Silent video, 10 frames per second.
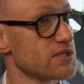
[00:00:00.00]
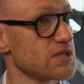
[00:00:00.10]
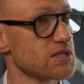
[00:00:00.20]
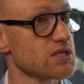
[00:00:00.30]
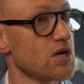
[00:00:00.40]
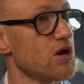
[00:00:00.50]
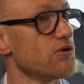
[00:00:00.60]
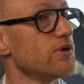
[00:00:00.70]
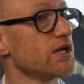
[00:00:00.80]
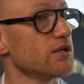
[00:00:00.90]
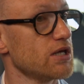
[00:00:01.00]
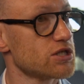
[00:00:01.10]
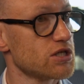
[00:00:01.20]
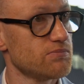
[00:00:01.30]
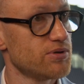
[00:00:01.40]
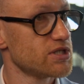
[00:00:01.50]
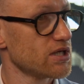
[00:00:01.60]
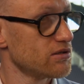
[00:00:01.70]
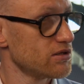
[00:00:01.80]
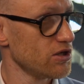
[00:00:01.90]
instance, regulation,
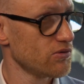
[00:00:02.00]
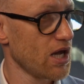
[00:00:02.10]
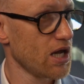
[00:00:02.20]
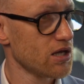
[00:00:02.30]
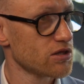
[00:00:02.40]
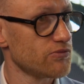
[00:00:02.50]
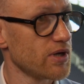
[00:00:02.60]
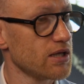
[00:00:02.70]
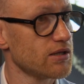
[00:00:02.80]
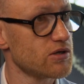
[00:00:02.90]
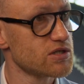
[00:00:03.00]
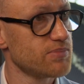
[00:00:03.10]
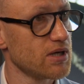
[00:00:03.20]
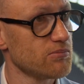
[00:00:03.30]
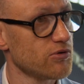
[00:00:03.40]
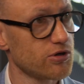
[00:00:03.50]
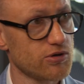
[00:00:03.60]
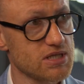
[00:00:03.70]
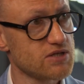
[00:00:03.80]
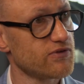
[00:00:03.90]
particularly in the UK, the regulators being more
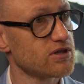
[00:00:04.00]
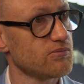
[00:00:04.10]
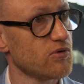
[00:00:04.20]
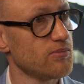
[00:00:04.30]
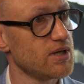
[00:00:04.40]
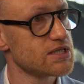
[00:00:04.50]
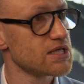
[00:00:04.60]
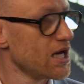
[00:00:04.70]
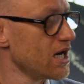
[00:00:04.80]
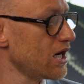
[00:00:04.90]
aggressive at the moment.